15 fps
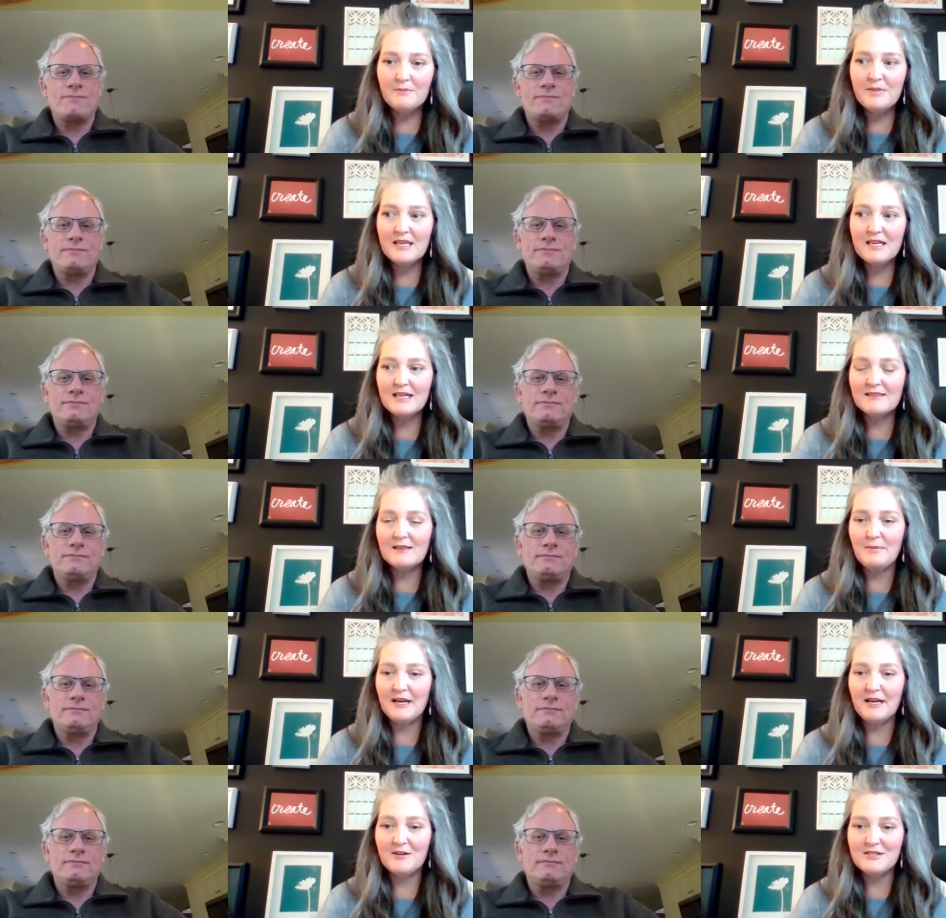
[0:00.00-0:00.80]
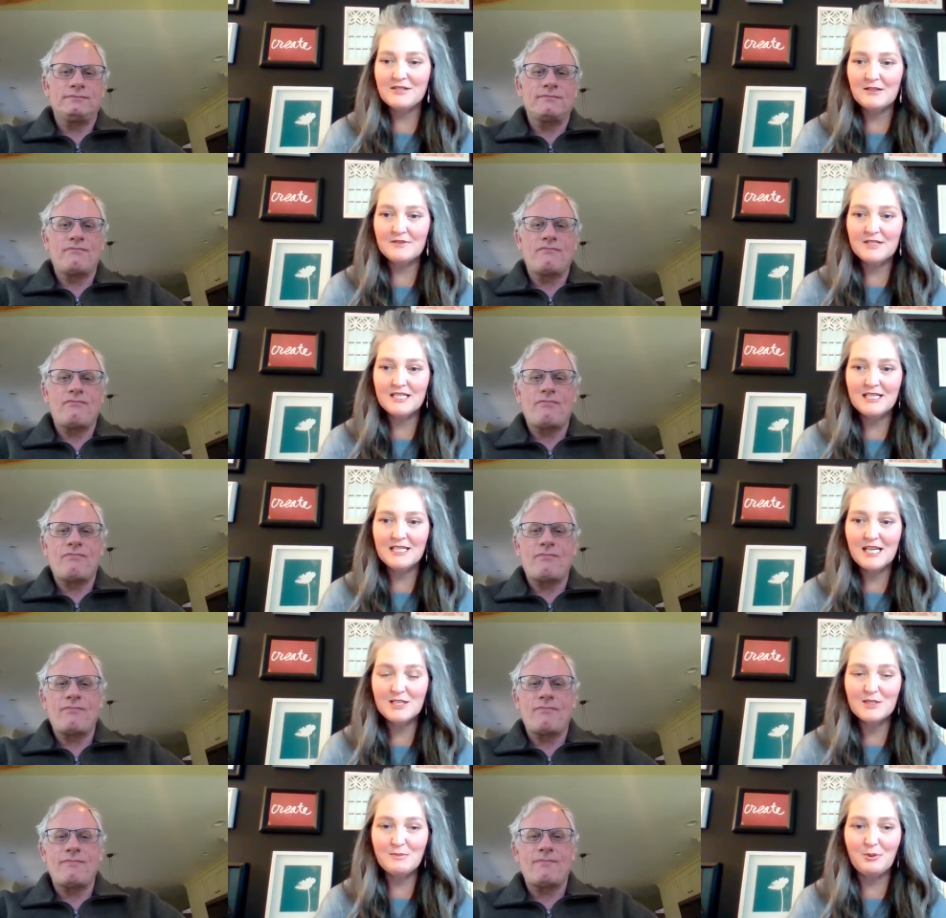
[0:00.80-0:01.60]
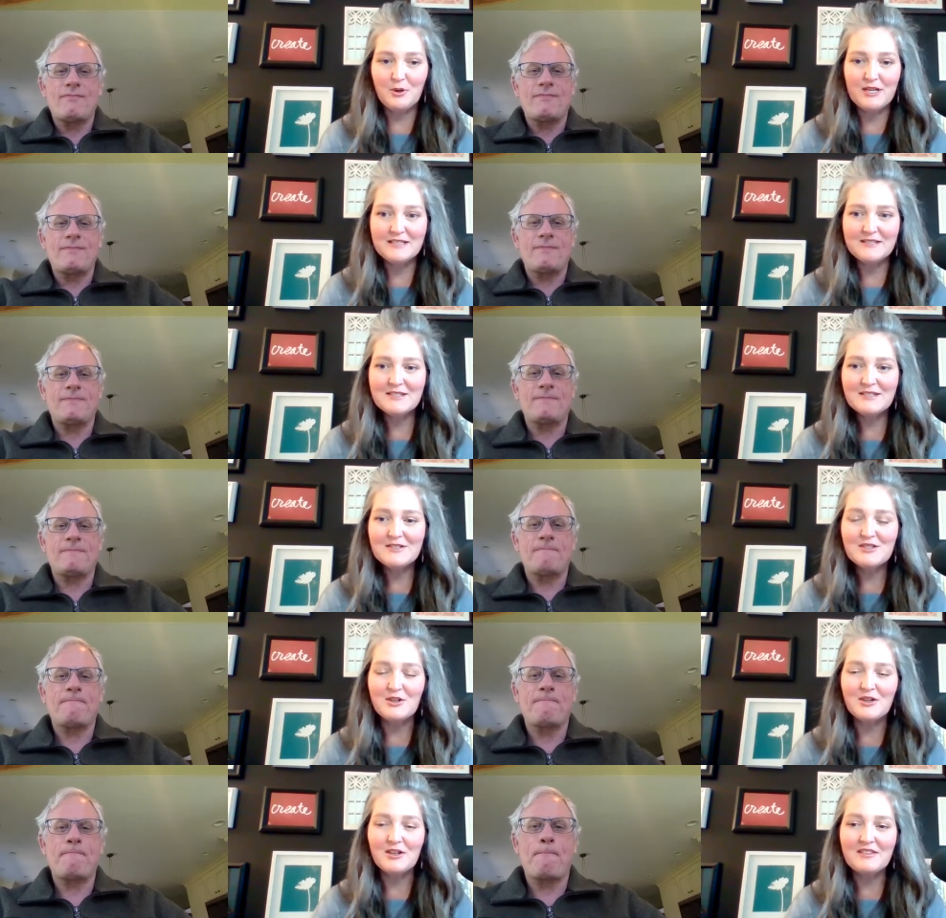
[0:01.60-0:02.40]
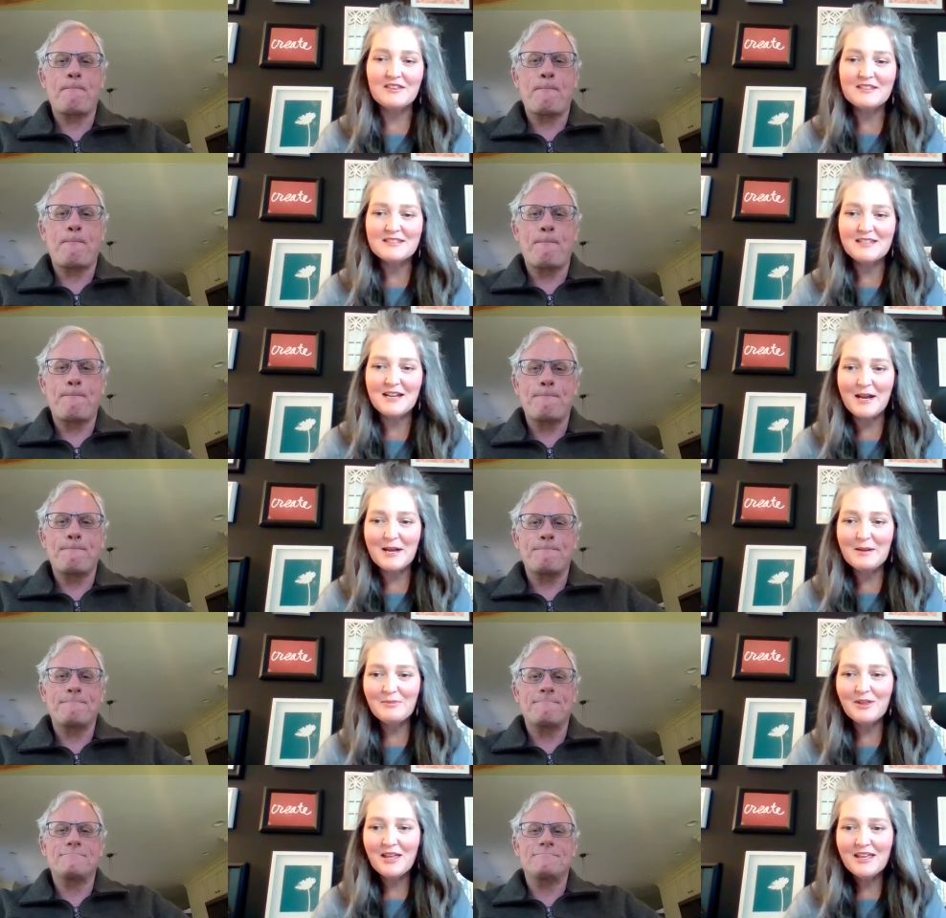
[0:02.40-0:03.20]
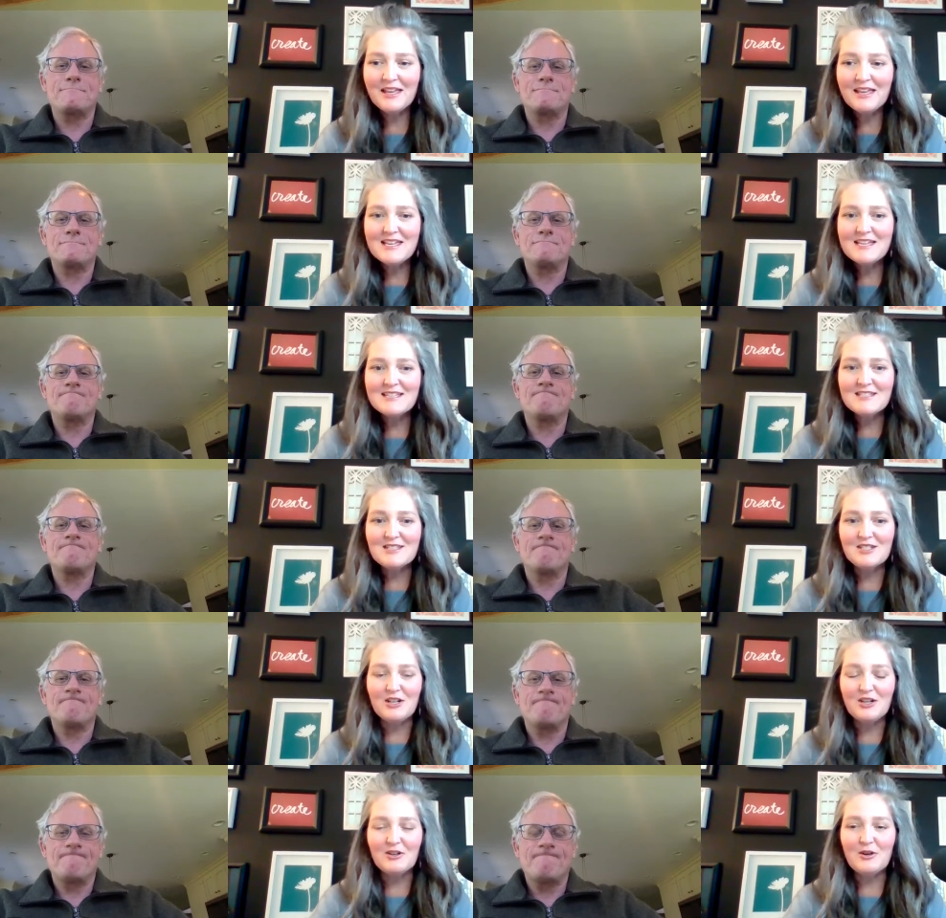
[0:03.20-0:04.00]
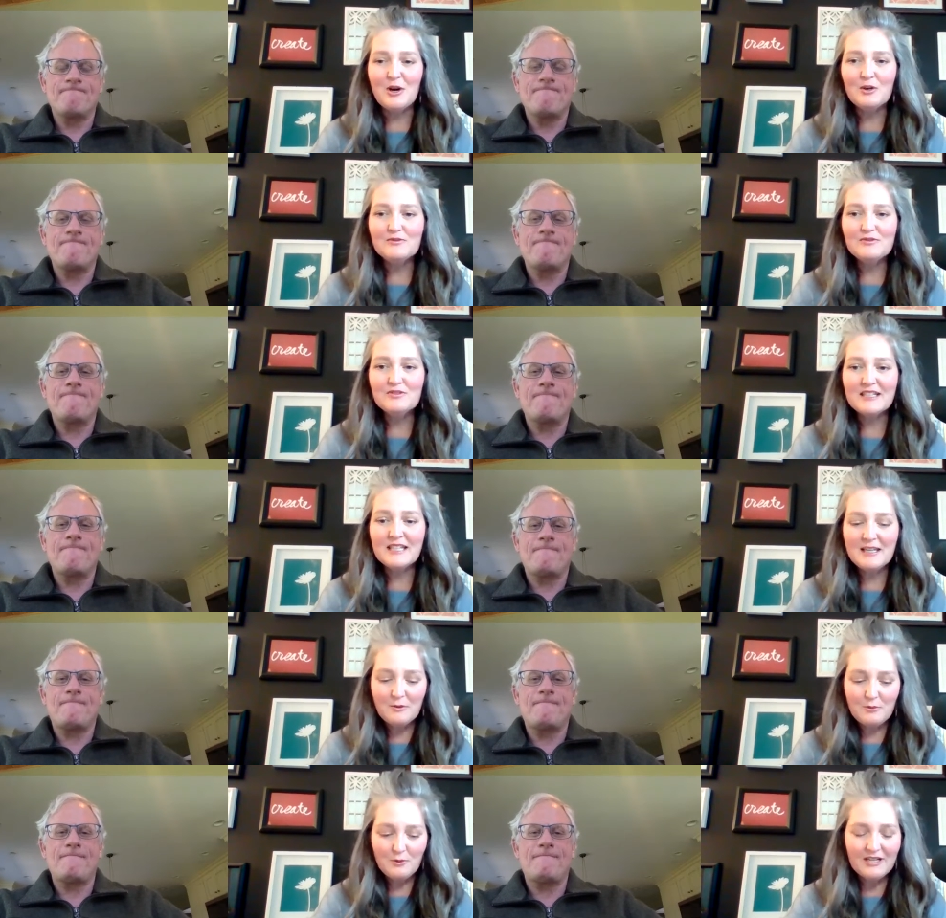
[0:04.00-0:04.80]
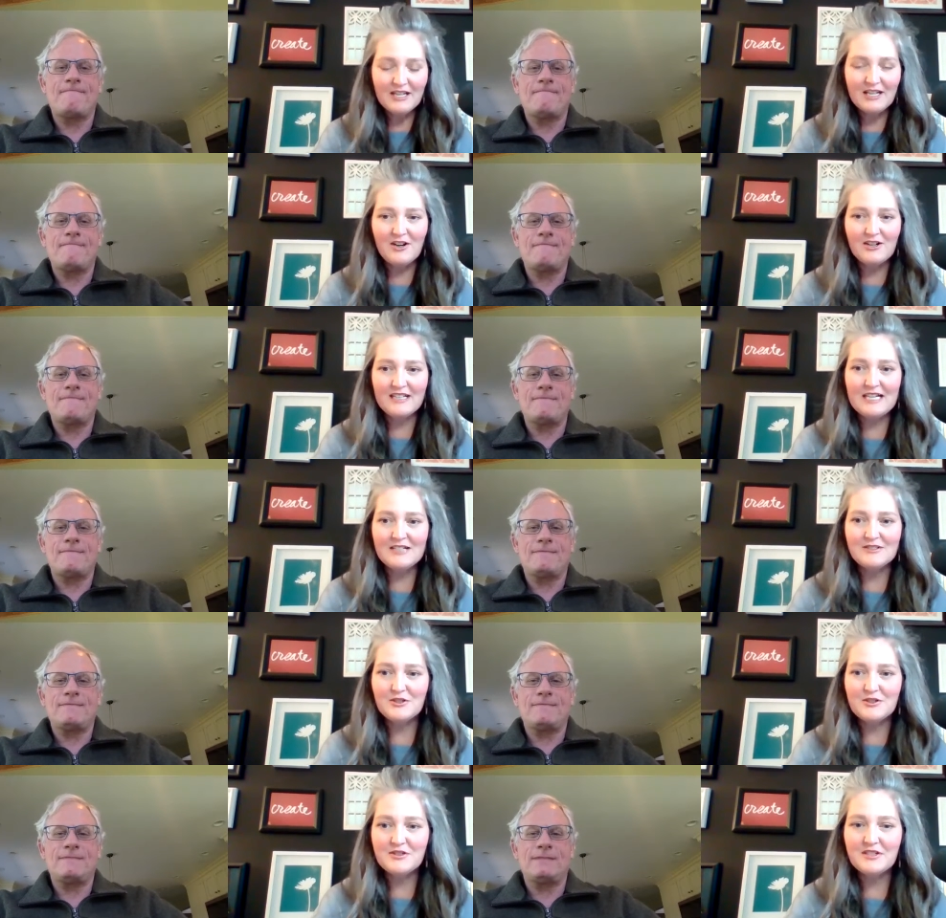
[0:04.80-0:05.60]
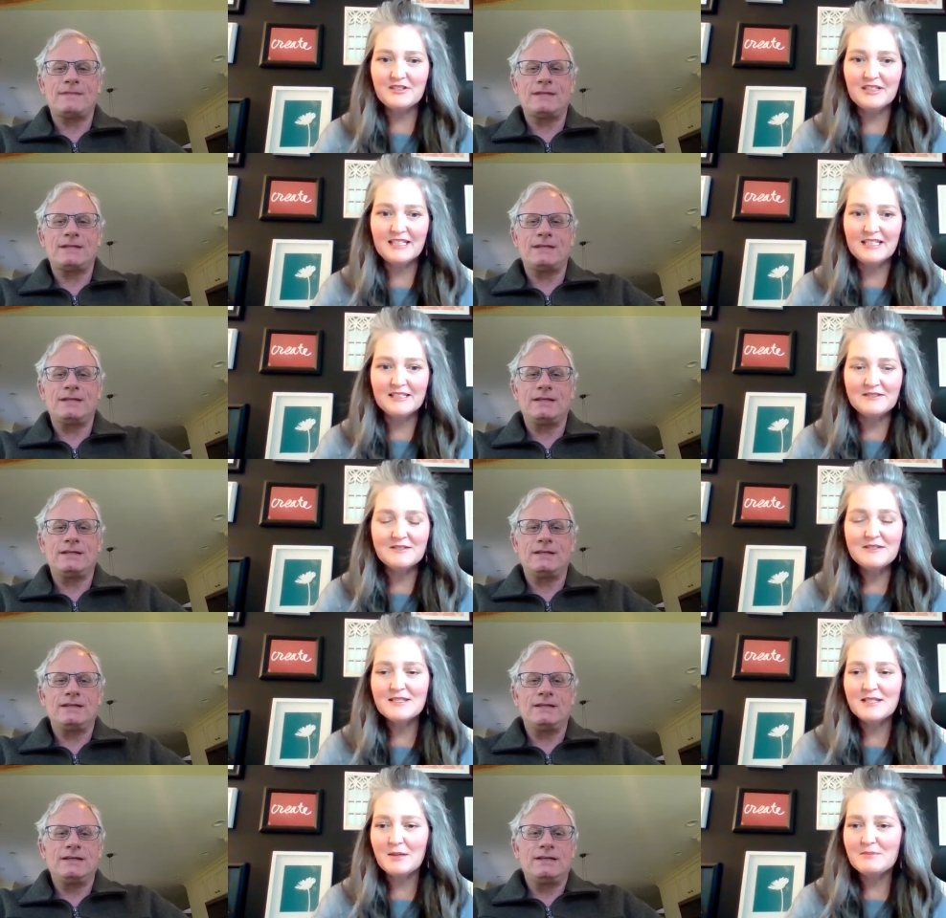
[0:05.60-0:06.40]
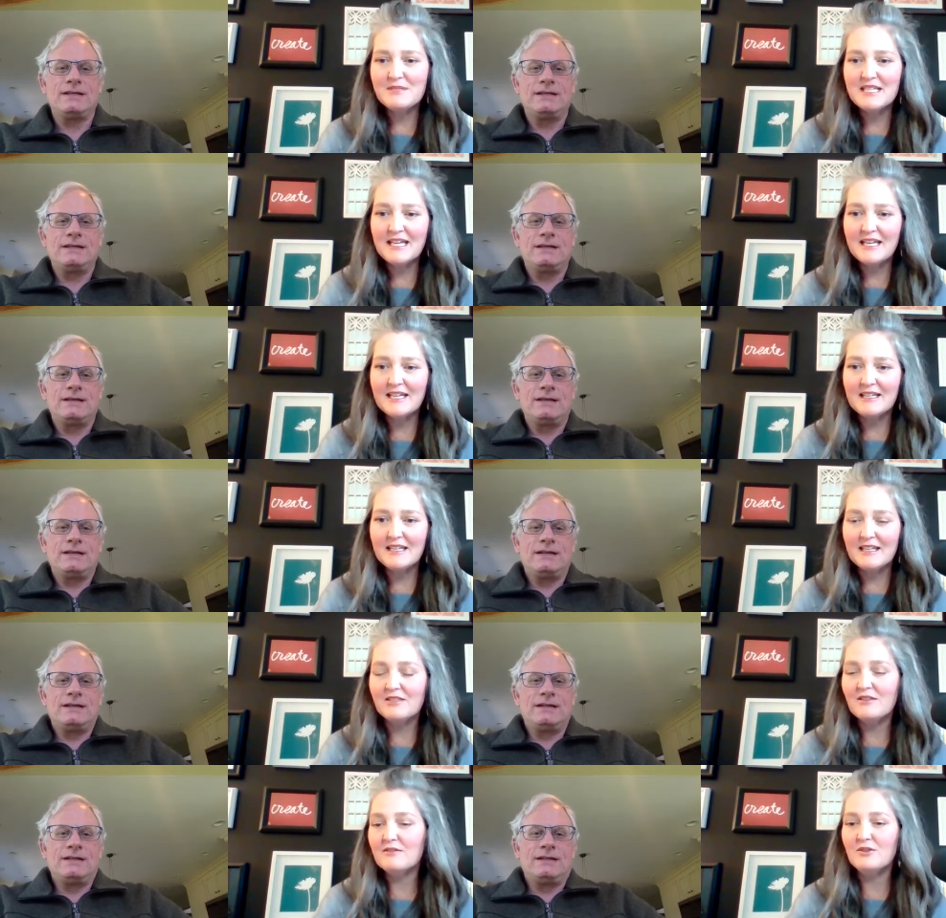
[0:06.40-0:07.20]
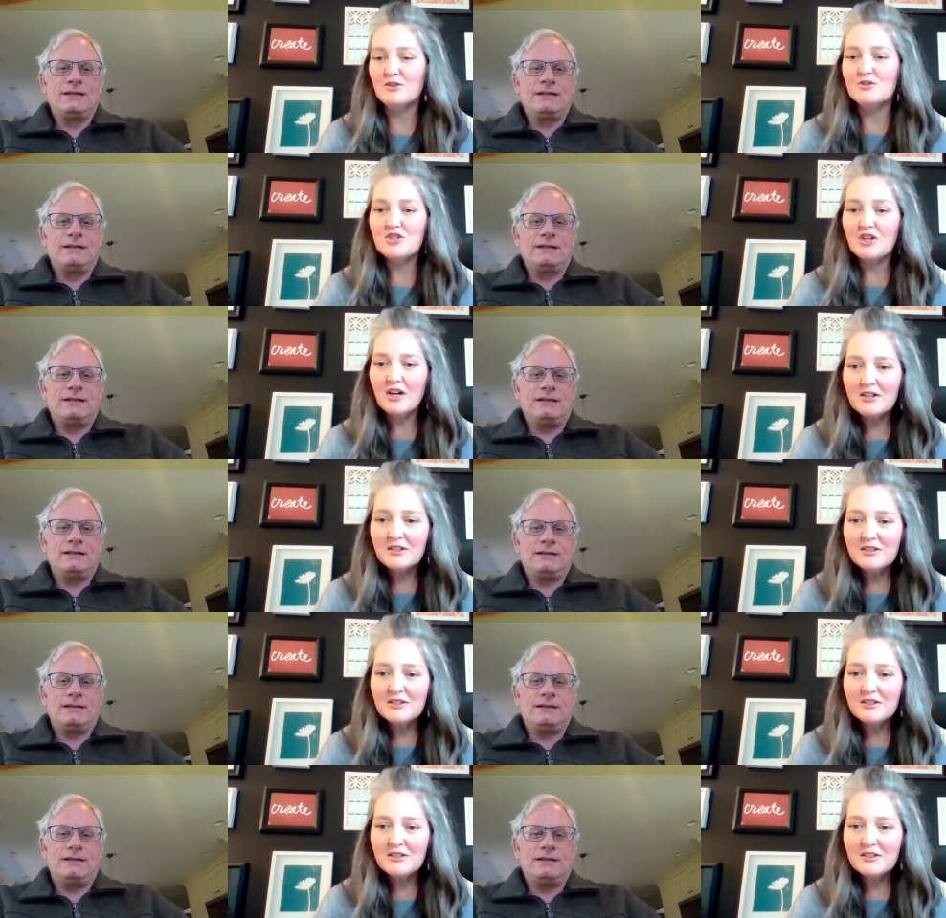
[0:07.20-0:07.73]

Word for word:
Speaker 1: being the parents of teenage boys during this time. So hopefully, we'll get our counters clean someday in the future.